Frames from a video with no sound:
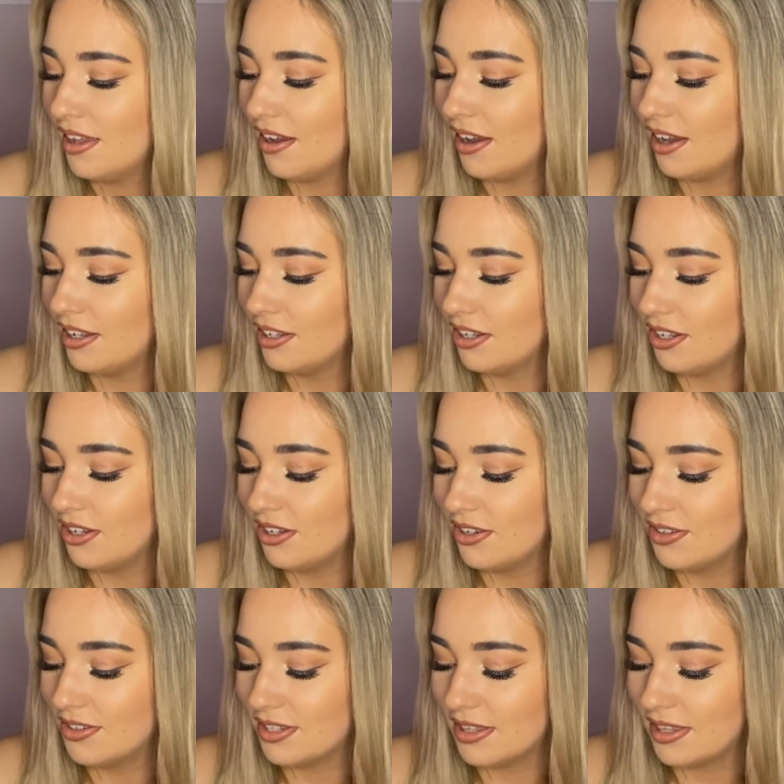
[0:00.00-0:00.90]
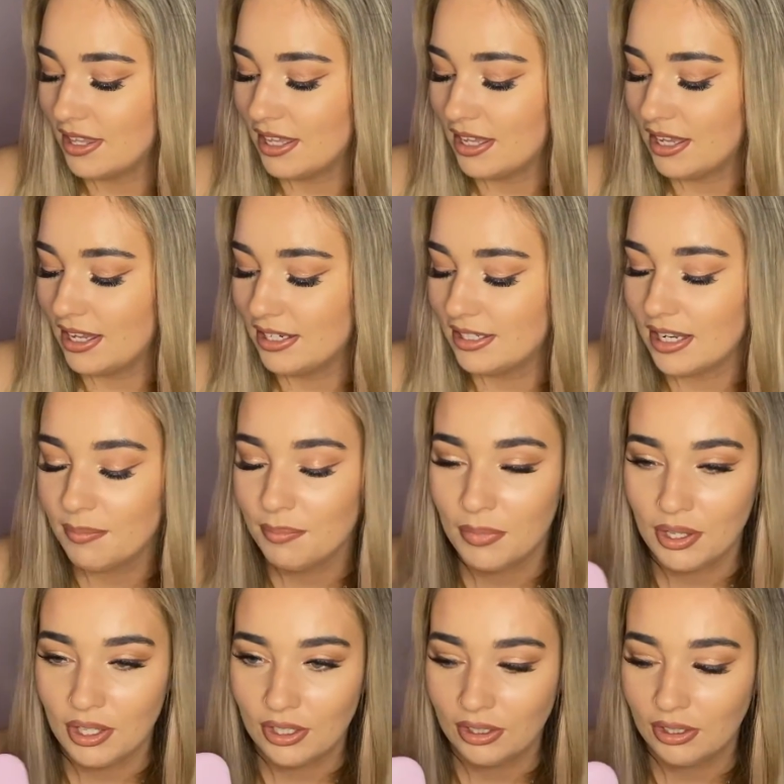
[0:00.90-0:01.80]
I use the
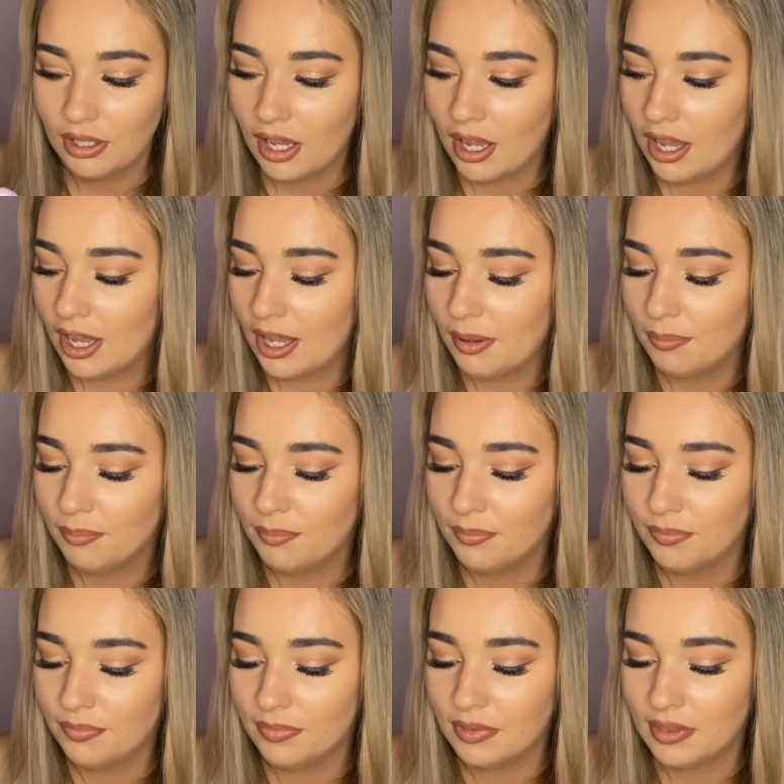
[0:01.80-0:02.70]
Denman.